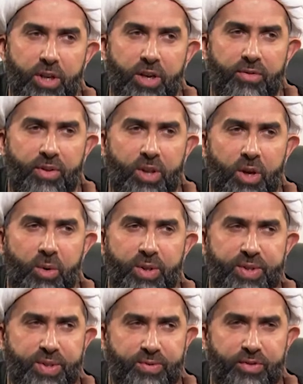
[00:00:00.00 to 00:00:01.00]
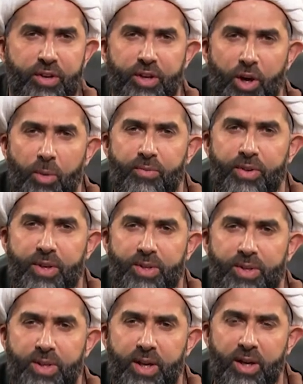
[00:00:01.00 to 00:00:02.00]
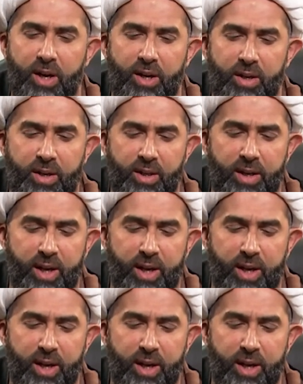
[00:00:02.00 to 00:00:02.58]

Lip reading: even though it's very obvious that I